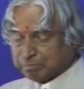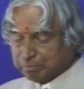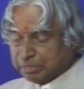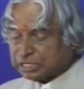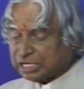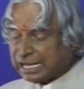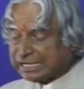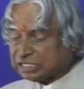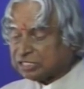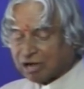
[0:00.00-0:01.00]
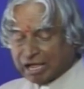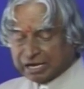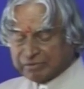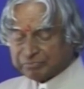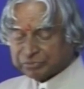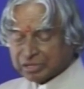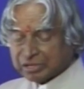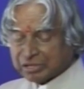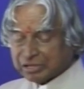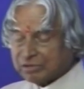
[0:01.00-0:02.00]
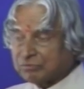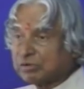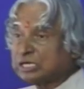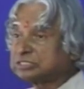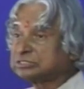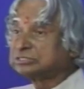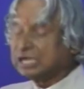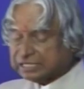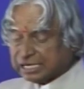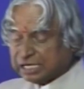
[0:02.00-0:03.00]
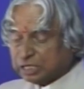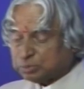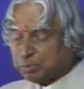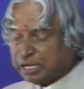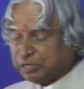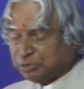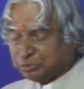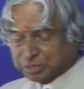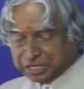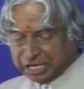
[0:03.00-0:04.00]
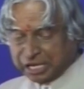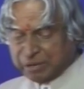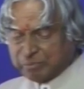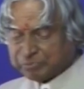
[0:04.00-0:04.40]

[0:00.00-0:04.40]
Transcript: mission like Chandrayaan will certainly inspire you to dream